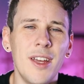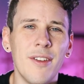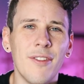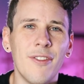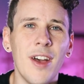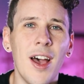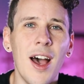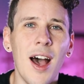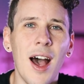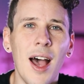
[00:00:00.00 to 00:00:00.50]

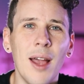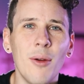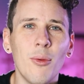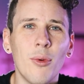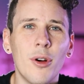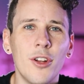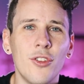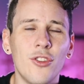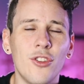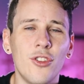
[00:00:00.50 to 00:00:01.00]
if I
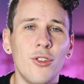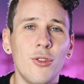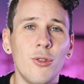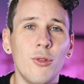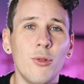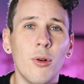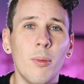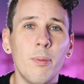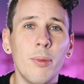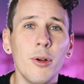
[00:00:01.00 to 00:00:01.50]
wanted
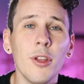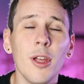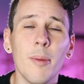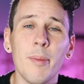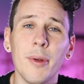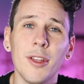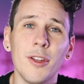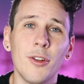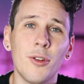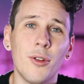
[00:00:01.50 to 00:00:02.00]
to pull
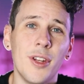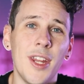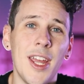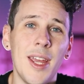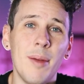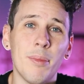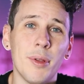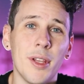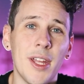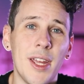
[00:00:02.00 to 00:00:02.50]
up a little
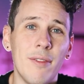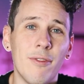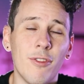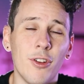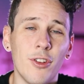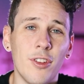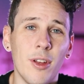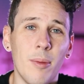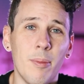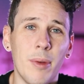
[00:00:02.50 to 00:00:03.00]
nameplate
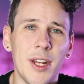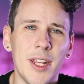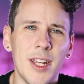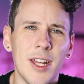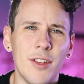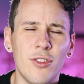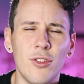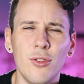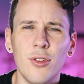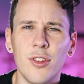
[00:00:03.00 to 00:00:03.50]
for somebody
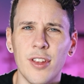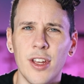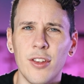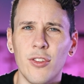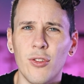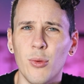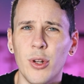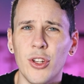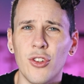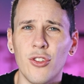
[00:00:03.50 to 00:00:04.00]
as soon as I
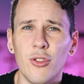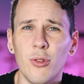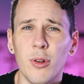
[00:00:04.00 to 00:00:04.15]
switch